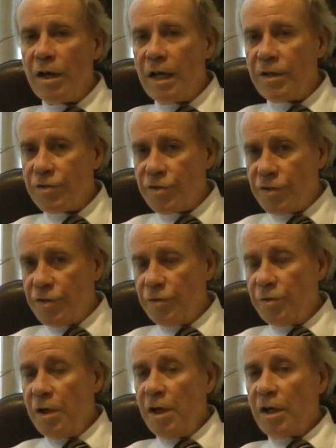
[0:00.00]
as
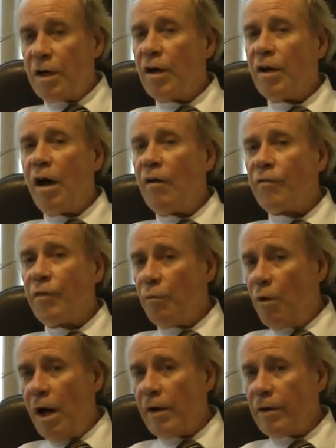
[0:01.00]
to cut off the
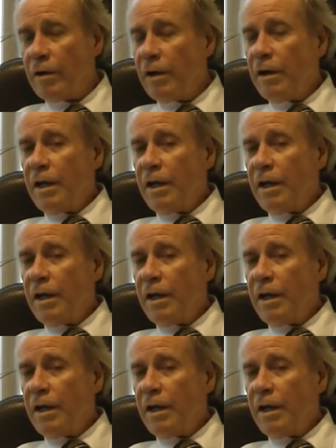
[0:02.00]
water,